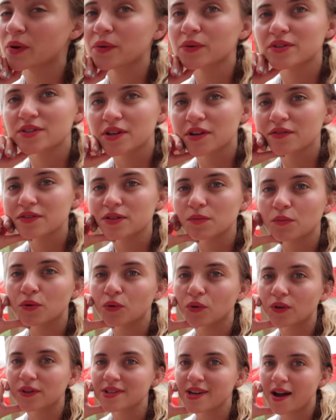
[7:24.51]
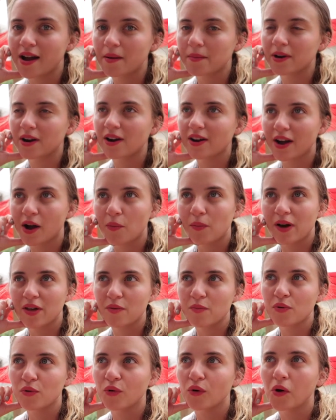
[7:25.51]
We reserved some pool time and hung out by
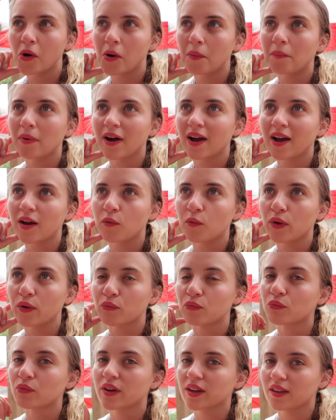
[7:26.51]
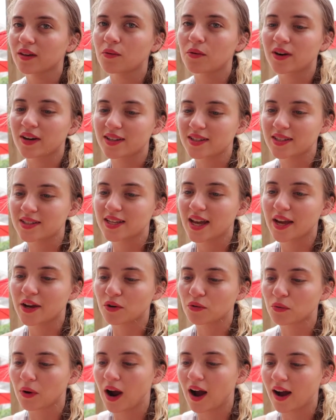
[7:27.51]
the pool, but we really wanted to take
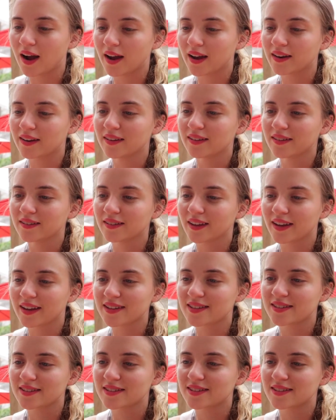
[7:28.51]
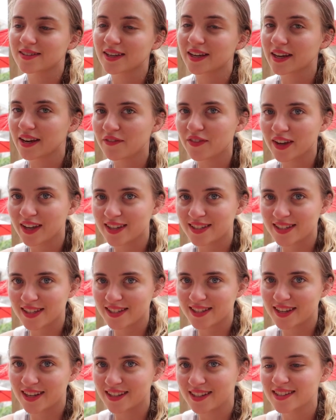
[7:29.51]
a ride like a significant
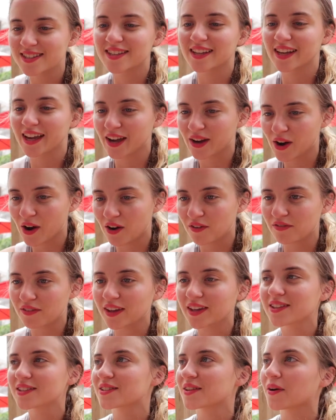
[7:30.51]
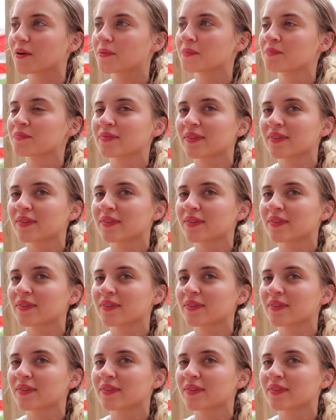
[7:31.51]
distance to get coffee, so.